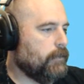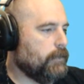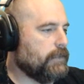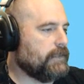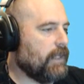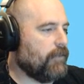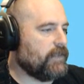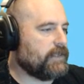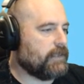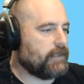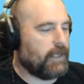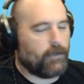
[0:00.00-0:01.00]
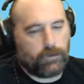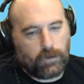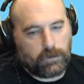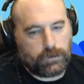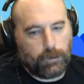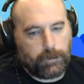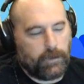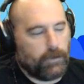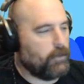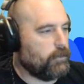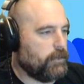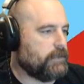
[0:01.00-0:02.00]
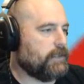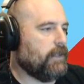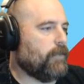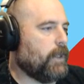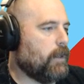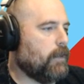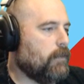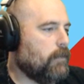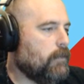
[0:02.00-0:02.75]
And 7 says I don't draw superheroes. Where's 7 at?